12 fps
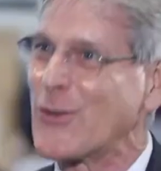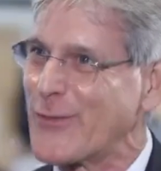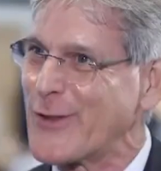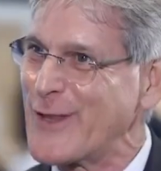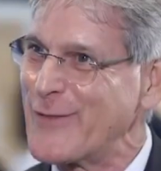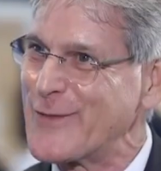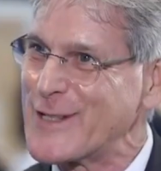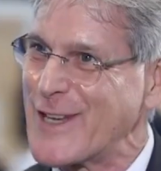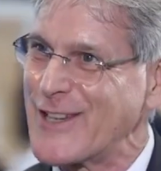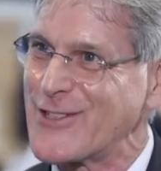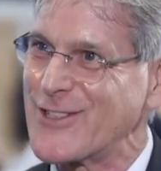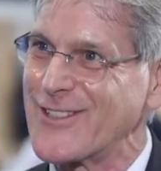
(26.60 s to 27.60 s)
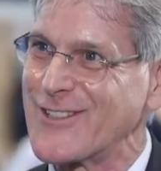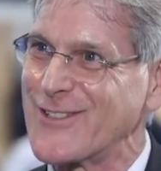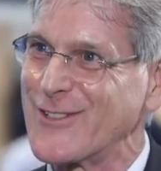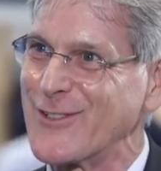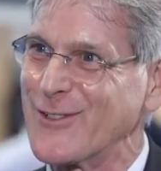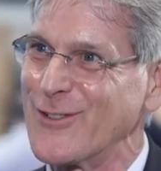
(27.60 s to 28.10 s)
you for the invitation
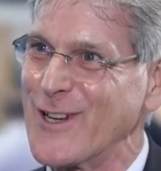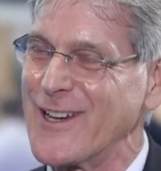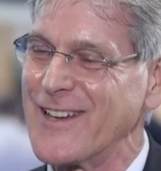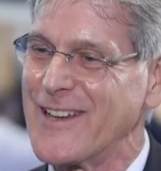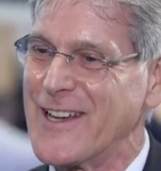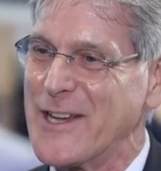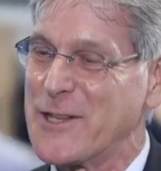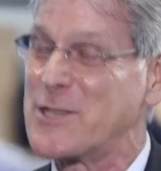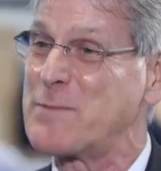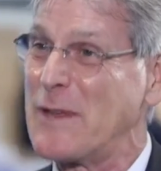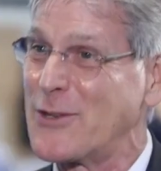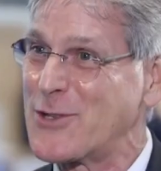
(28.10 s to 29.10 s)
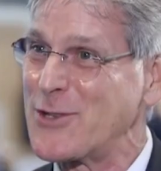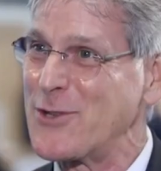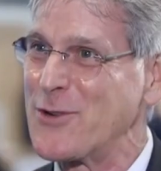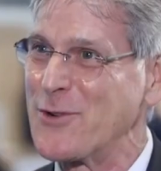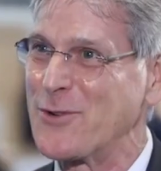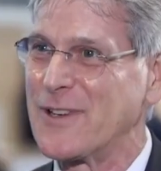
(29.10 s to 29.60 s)
to speak to
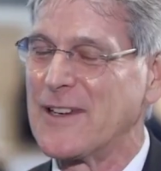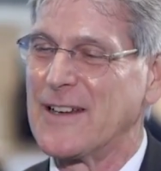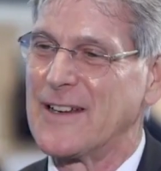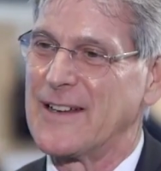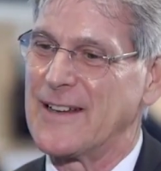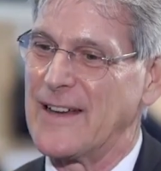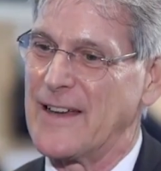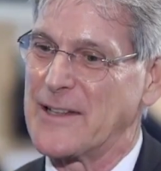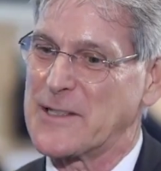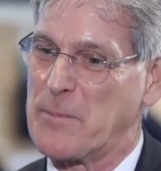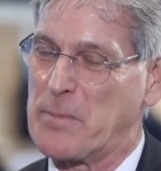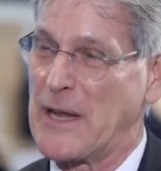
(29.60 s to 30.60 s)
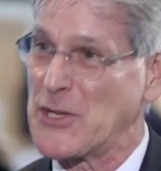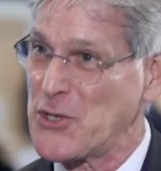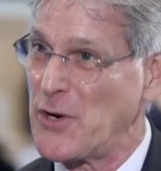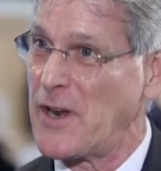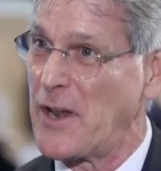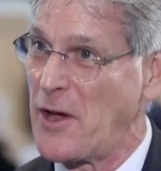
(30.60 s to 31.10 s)
you. It's a
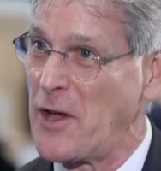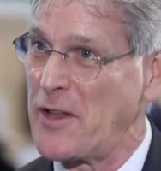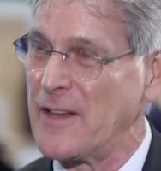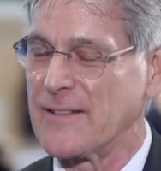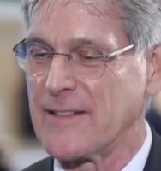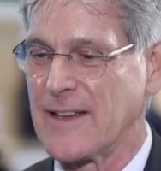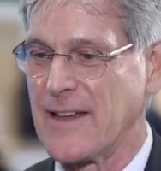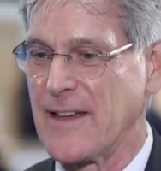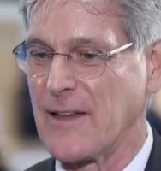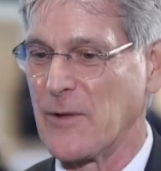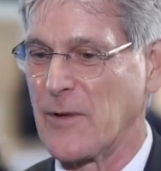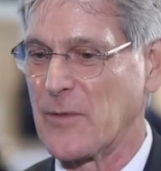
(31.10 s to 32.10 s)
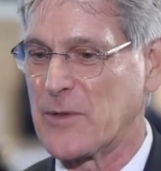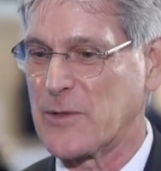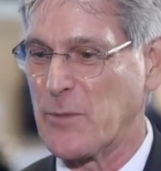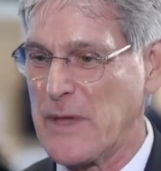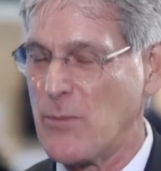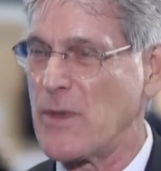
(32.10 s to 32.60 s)
pleasure and an honor
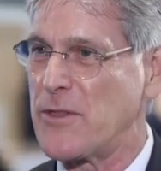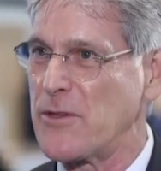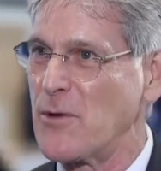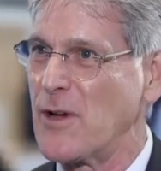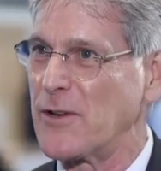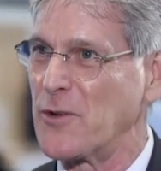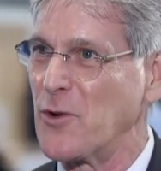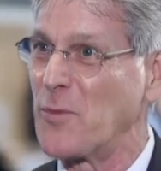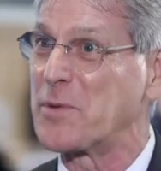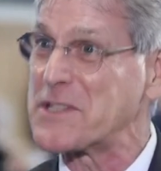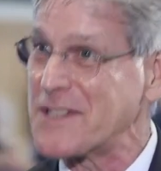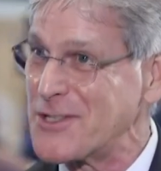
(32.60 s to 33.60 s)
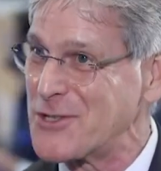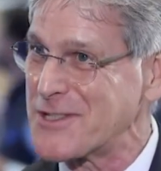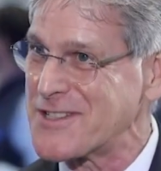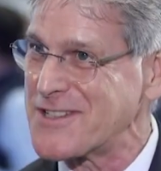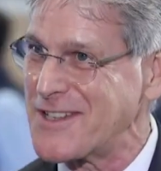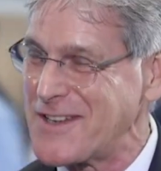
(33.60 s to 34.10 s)
to be with you on your
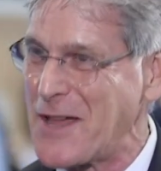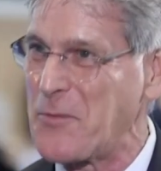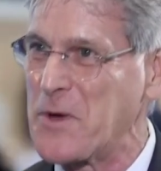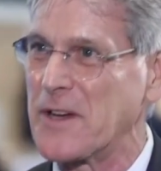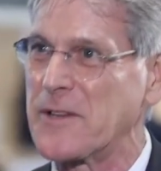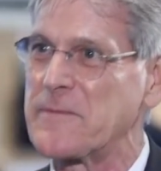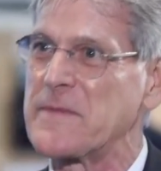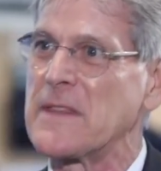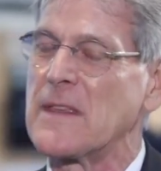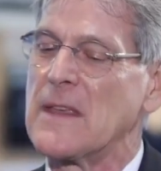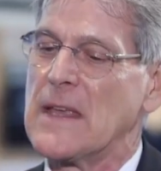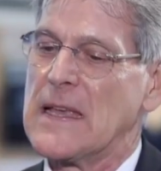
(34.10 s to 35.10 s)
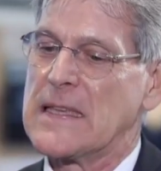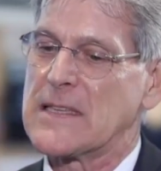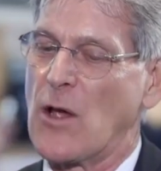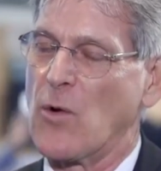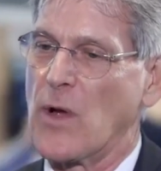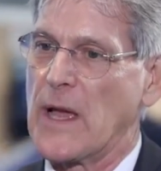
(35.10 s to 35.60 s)
prestigious network.
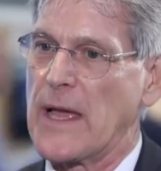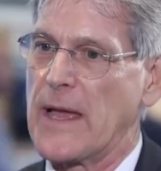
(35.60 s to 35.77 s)
So